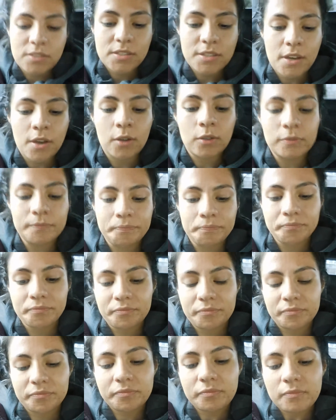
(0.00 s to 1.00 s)
So,
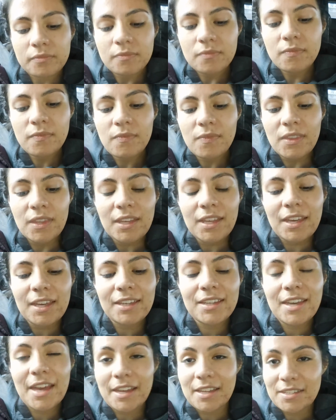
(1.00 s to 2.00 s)

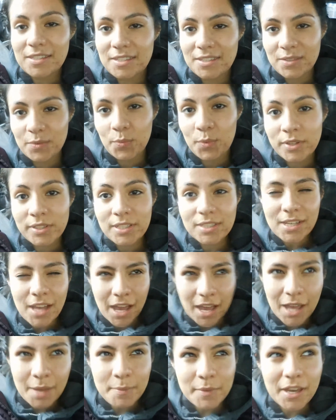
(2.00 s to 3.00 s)
yes, when the
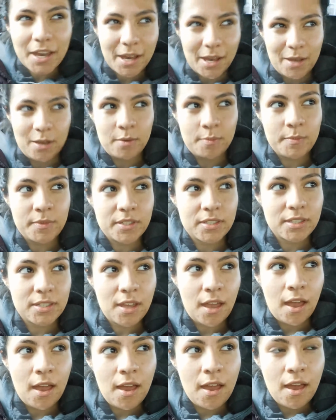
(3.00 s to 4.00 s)
time comes,